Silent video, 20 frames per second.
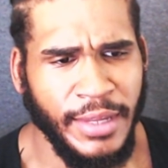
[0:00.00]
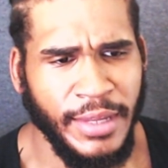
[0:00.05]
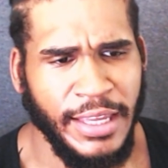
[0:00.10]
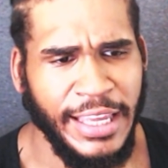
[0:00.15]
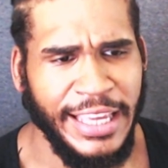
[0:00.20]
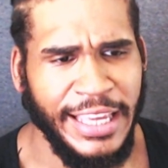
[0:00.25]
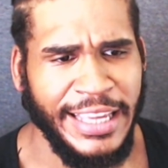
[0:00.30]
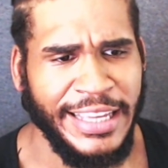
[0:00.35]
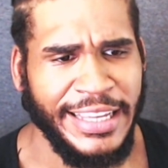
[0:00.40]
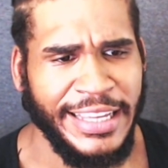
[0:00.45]

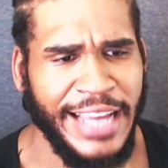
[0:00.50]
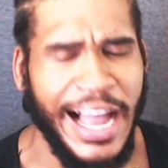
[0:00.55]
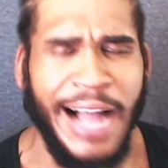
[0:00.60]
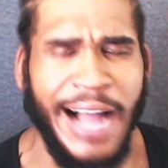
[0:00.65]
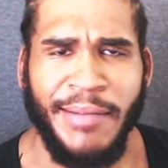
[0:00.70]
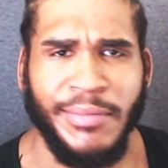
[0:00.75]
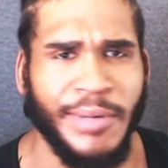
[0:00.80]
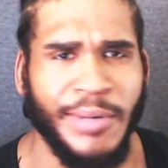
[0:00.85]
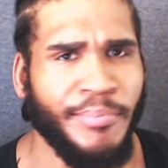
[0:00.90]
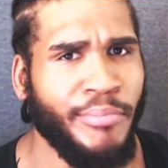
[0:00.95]
And
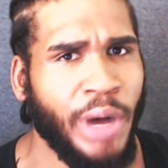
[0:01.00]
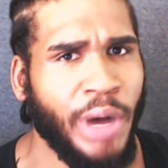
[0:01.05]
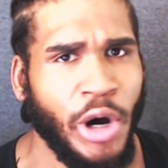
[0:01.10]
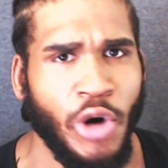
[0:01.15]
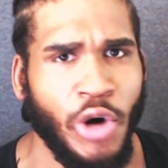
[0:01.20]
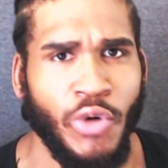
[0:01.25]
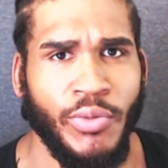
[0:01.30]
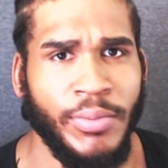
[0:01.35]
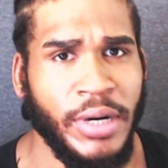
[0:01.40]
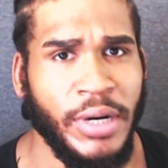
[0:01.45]
I'm a
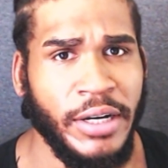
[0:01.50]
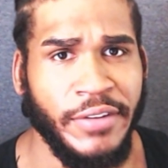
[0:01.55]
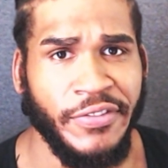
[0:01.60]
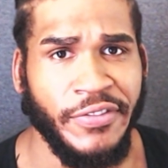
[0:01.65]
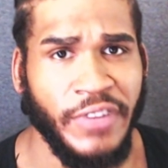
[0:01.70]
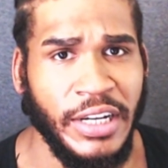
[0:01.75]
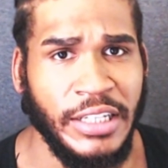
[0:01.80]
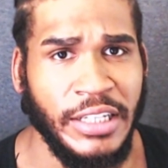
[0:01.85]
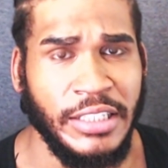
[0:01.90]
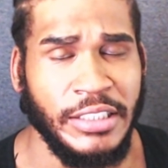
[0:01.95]
bold
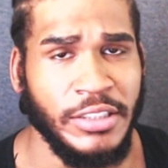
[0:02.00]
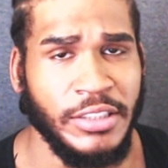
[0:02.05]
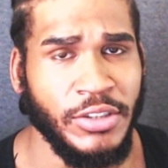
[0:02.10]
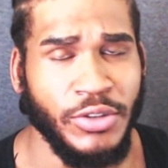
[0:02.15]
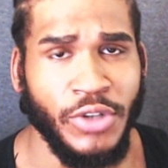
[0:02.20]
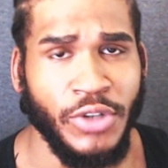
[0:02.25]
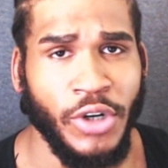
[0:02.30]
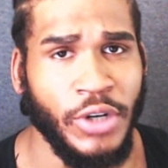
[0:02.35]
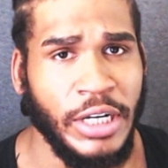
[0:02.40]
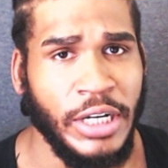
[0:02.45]
motherfucker. You
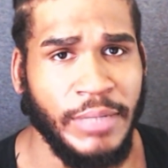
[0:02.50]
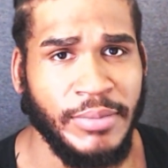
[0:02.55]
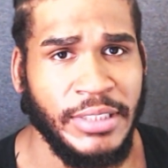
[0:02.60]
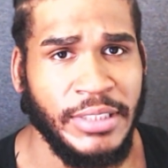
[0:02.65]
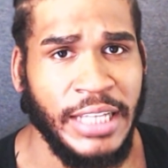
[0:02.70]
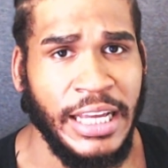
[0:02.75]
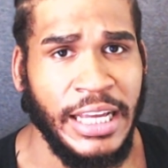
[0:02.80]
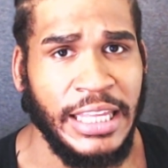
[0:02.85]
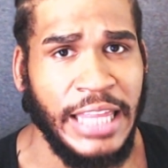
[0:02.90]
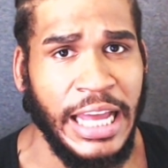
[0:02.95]
know what I'm
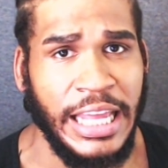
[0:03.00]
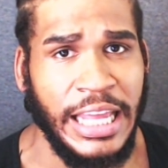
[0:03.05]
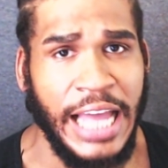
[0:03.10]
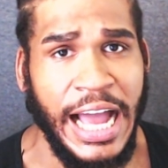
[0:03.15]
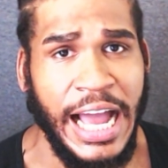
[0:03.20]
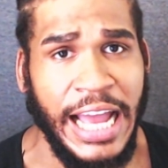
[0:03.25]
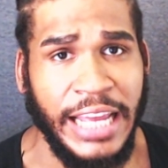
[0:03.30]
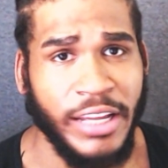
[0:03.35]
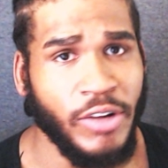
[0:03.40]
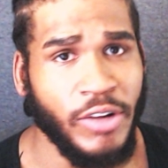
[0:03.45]
saying? Like,
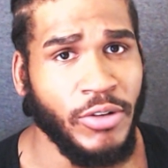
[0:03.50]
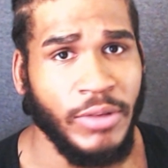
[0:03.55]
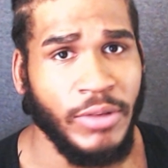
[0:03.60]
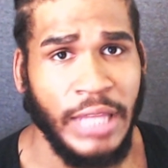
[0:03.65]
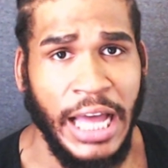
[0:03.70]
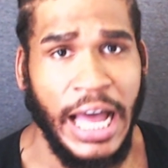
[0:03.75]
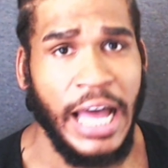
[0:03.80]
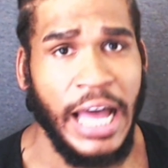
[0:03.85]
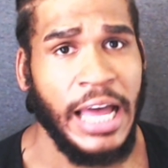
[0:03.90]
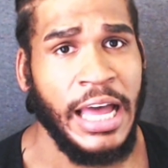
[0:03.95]
I ain't gonna
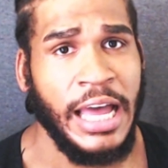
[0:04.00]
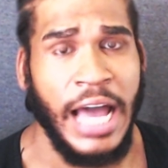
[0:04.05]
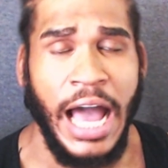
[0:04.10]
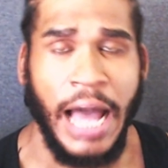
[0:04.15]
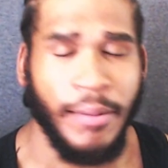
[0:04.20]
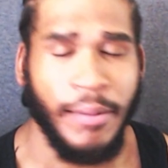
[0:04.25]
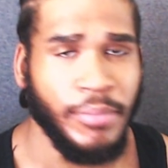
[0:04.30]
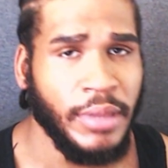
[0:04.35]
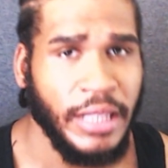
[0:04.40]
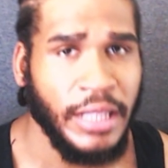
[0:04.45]
lie. I
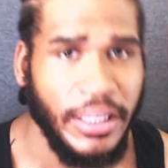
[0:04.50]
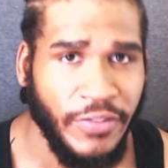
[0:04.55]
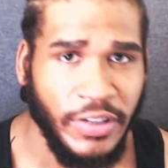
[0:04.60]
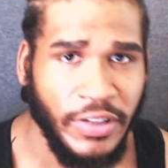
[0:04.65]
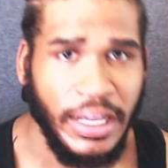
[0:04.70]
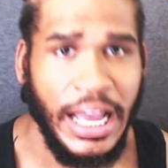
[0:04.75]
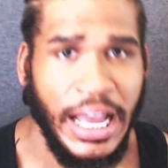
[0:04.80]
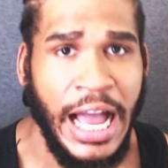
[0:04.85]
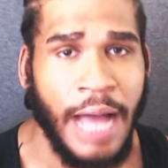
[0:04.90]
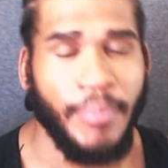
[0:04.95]
believe in
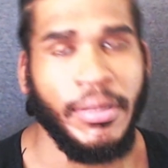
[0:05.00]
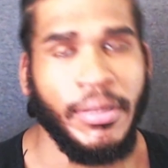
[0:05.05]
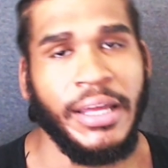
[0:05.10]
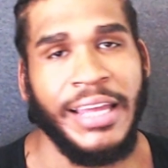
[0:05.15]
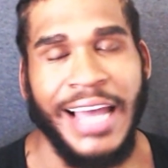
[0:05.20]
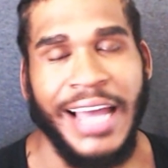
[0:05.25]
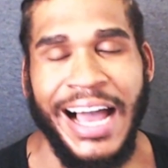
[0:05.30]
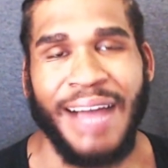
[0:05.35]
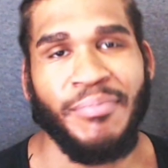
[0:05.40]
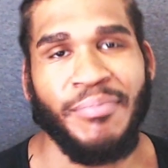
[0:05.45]
God, but
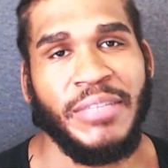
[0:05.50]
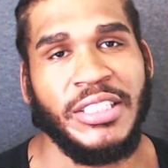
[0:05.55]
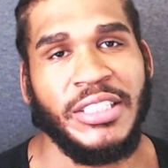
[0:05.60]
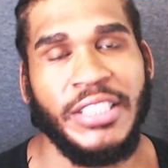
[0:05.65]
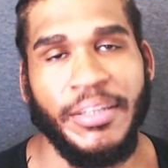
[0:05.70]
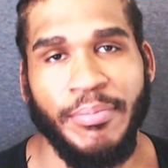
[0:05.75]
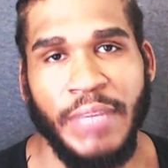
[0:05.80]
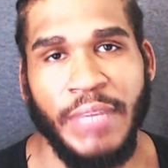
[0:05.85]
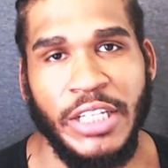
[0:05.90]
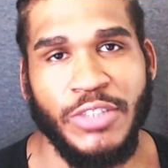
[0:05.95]
I'm into
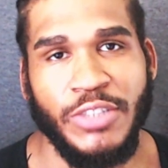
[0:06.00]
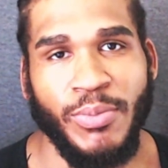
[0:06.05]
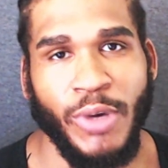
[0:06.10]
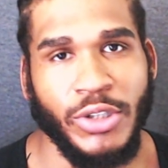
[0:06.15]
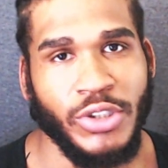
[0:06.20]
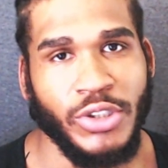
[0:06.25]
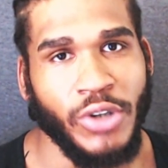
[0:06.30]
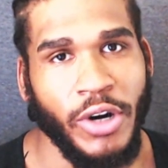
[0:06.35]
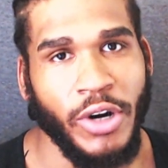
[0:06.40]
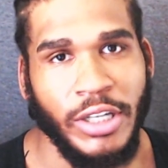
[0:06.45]
mixed
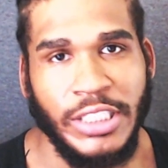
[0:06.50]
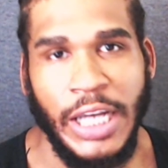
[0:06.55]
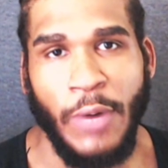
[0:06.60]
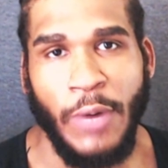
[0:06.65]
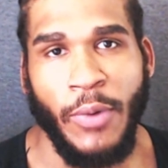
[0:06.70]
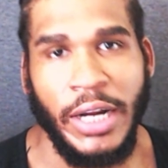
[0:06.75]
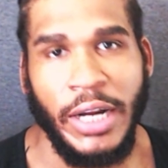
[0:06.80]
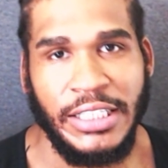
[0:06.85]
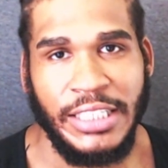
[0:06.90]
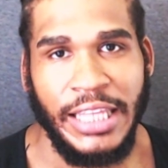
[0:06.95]
martial arts. I
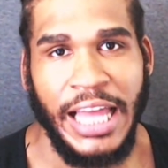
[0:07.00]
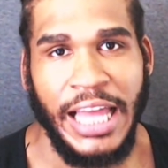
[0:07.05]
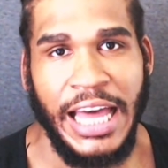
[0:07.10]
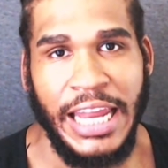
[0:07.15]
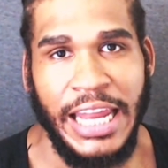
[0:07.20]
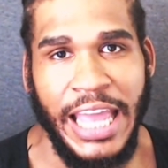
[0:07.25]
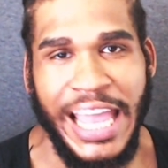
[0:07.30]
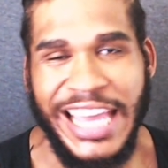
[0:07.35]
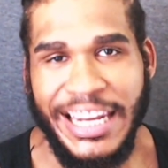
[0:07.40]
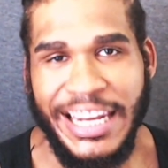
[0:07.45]
watch a lot
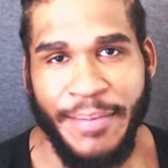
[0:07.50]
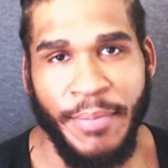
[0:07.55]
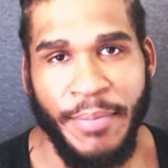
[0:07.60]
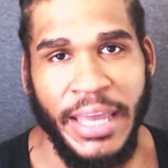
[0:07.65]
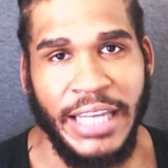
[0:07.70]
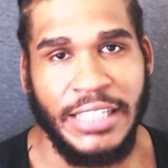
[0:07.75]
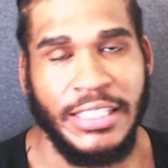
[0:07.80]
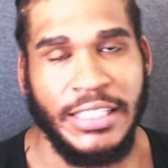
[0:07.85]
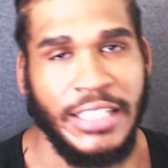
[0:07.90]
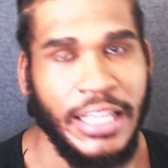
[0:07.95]
of anime
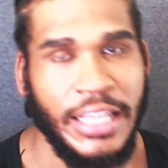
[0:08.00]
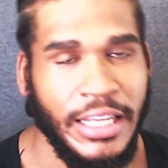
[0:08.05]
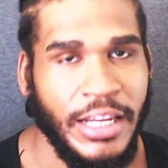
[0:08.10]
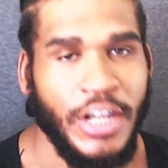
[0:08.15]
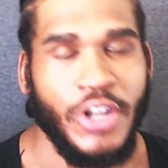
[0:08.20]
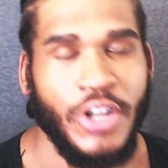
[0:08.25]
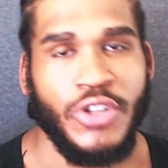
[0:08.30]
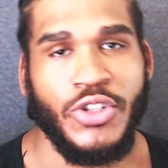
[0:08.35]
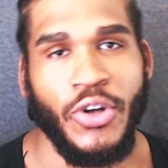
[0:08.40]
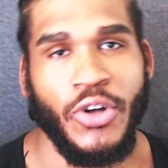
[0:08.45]
and shit.
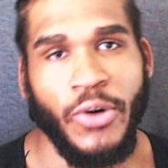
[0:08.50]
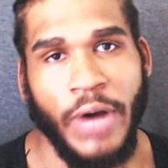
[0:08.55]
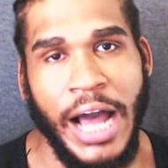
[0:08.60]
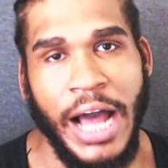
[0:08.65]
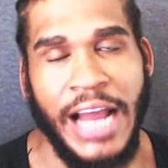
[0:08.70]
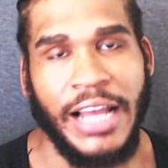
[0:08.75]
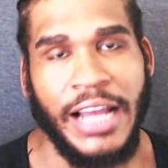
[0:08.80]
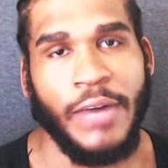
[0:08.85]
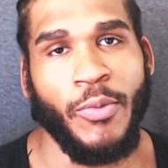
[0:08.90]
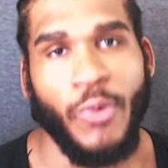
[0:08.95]
So I
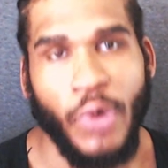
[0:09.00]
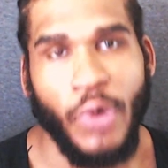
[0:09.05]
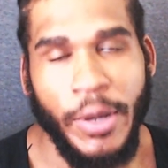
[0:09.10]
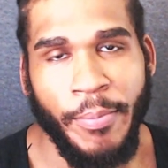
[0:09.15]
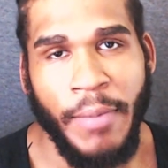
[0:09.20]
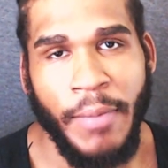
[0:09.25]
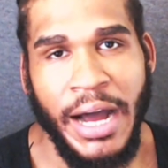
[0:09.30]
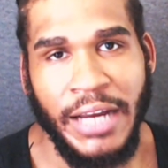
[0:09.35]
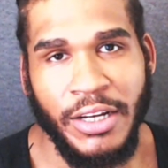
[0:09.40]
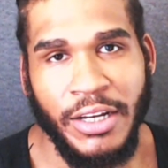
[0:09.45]
got one
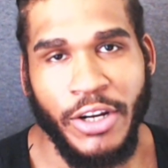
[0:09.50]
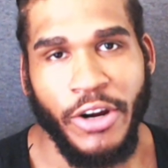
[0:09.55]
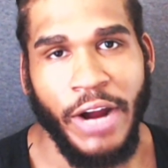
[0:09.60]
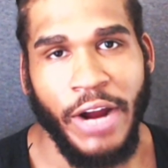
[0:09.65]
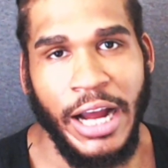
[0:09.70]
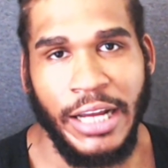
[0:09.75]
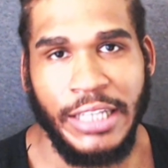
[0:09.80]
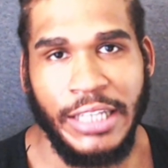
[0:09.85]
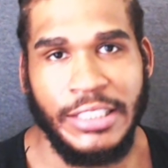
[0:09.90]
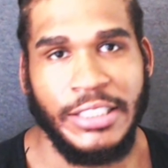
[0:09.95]
moniker I
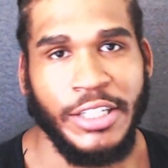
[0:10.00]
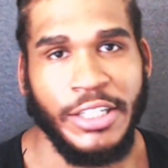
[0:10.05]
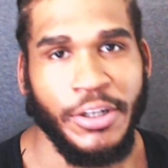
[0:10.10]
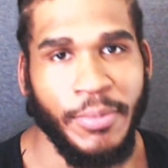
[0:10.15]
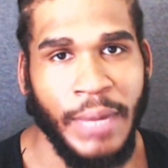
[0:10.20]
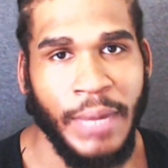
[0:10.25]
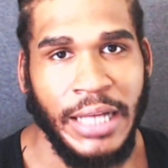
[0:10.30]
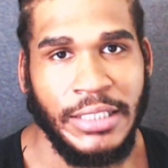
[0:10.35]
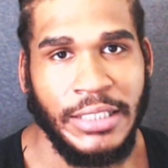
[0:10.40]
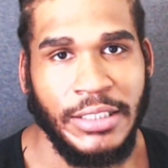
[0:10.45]
consider
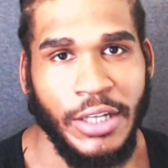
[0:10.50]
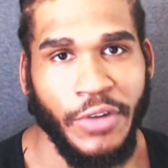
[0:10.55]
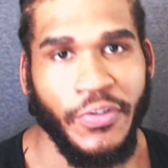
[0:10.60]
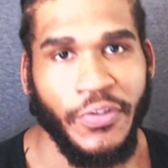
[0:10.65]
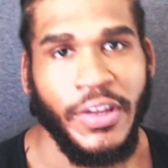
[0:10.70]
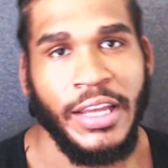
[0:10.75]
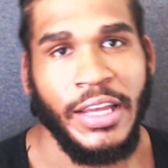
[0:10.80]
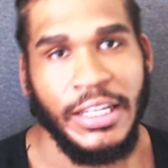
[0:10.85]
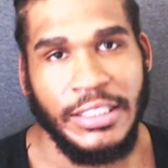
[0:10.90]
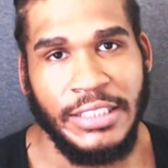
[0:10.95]
myself
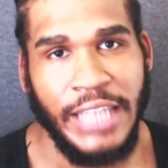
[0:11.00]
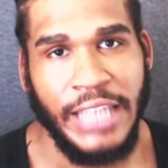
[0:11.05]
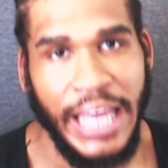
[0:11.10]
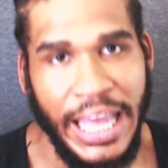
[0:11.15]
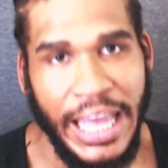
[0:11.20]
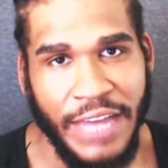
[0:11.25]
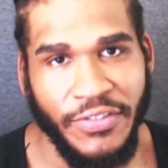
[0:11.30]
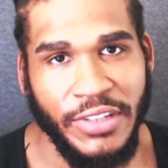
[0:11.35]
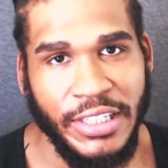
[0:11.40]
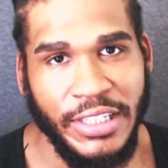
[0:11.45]
the
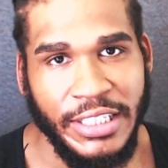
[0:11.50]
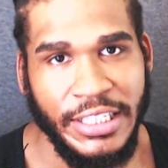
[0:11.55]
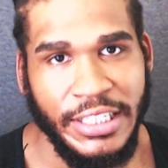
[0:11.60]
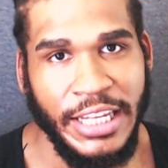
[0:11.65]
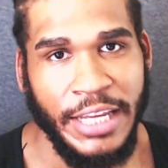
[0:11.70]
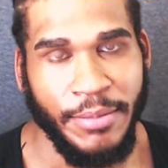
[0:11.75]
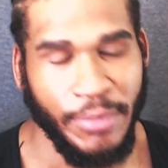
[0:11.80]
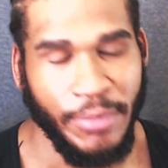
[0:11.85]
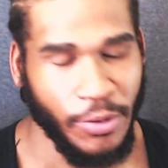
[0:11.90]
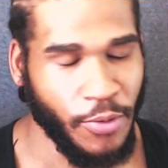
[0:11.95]
heavenly
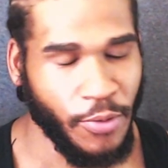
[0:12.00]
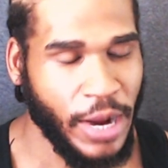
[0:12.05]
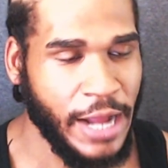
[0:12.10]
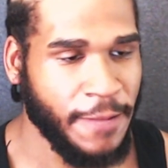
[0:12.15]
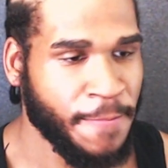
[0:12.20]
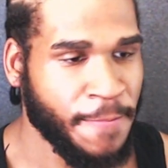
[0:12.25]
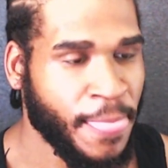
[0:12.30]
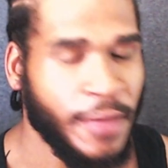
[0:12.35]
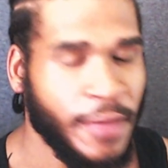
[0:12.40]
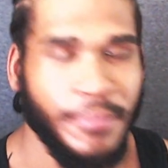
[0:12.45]
demon, right?
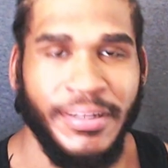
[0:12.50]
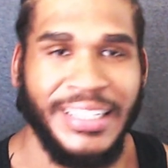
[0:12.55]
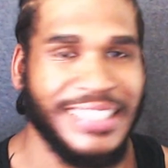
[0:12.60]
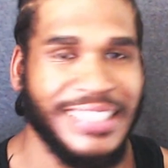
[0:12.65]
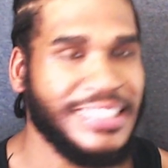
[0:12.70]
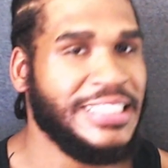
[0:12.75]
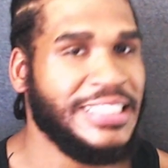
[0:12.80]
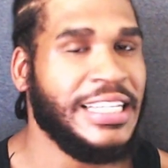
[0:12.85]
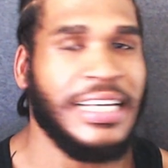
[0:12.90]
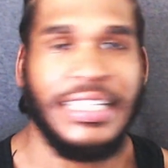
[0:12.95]
But it's
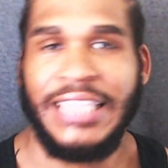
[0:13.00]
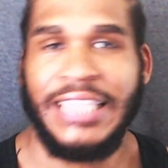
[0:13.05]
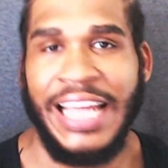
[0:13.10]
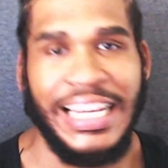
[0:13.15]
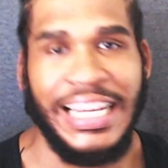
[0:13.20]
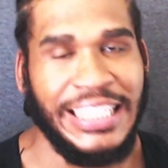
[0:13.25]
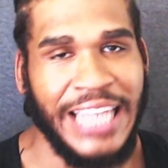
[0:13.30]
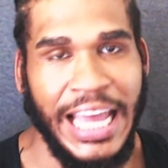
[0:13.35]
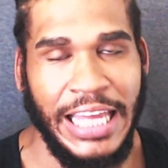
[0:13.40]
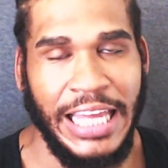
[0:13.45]
nothing
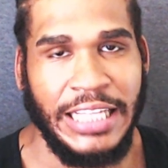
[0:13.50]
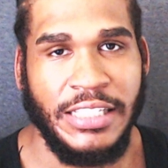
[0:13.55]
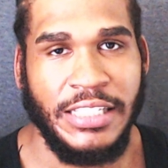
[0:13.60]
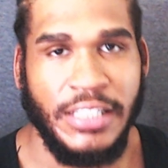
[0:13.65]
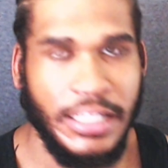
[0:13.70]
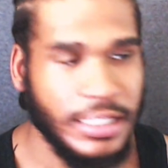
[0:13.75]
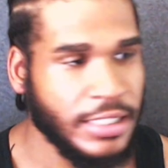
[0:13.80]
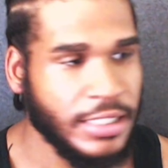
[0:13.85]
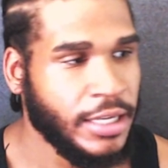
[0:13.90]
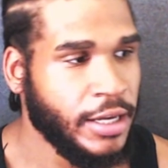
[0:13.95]
like that. It's
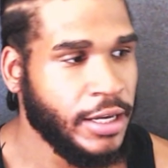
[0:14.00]
just,